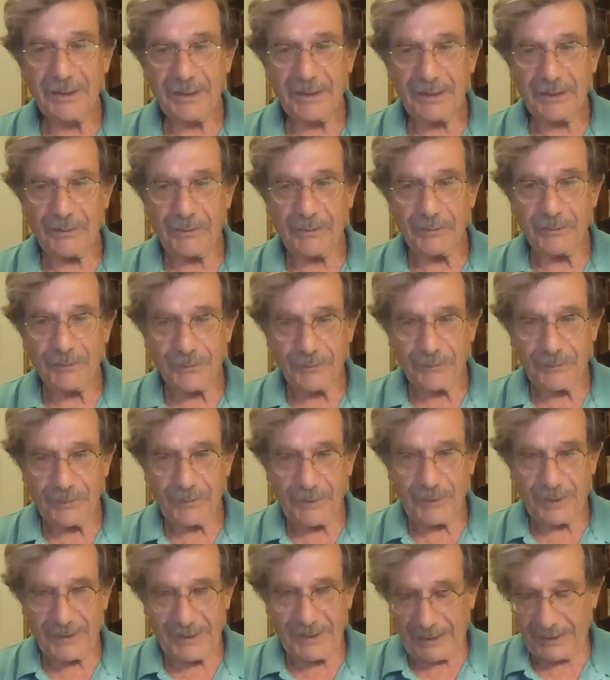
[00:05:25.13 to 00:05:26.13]
also,
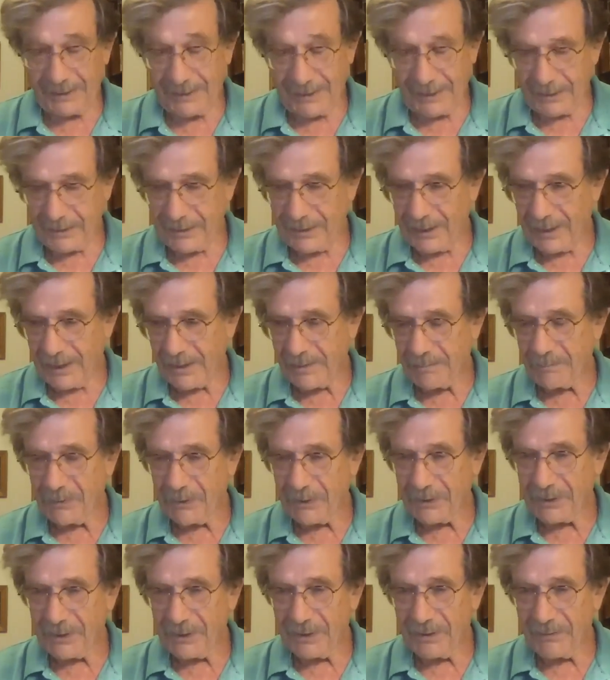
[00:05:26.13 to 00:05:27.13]
as I said, an
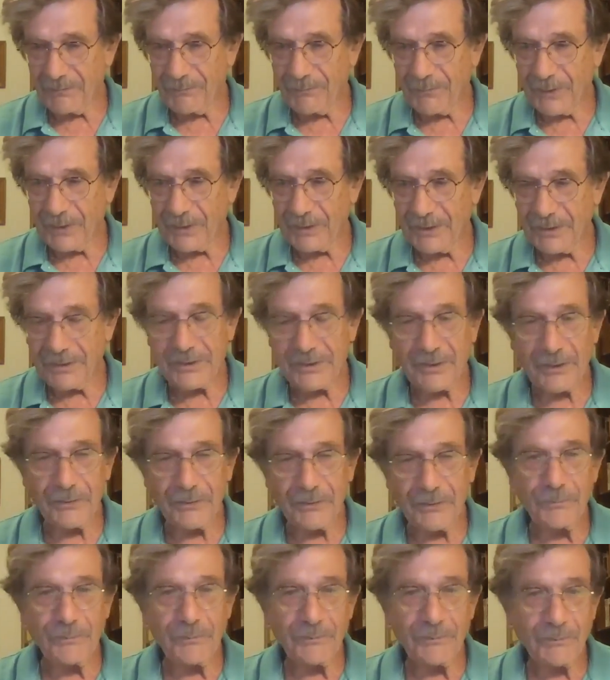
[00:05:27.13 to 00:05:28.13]
expert in the field.
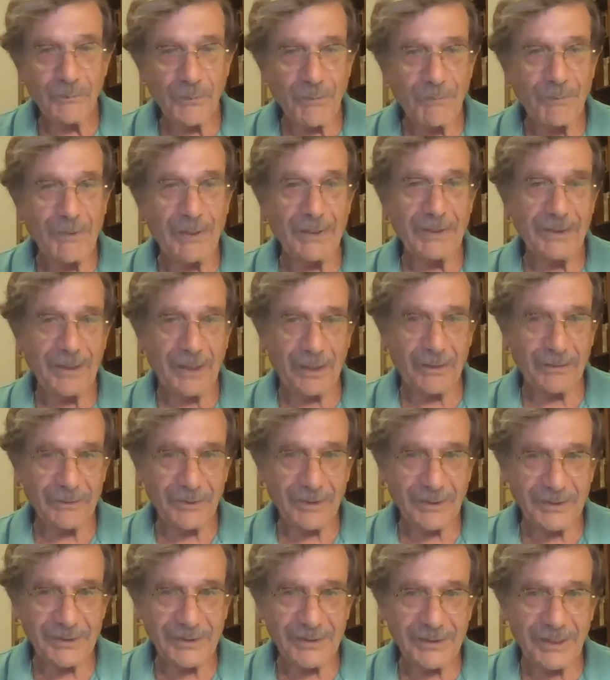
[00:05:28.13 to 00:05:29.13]
So we went out
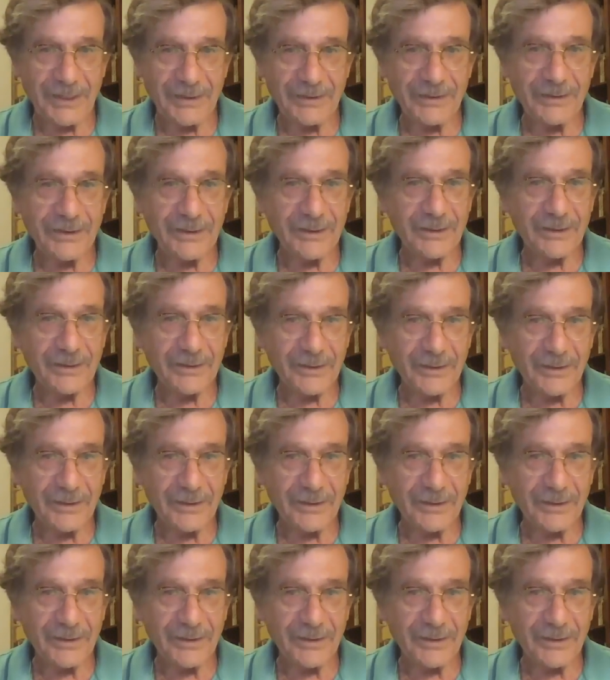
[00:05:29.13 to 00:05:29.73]
and sent it.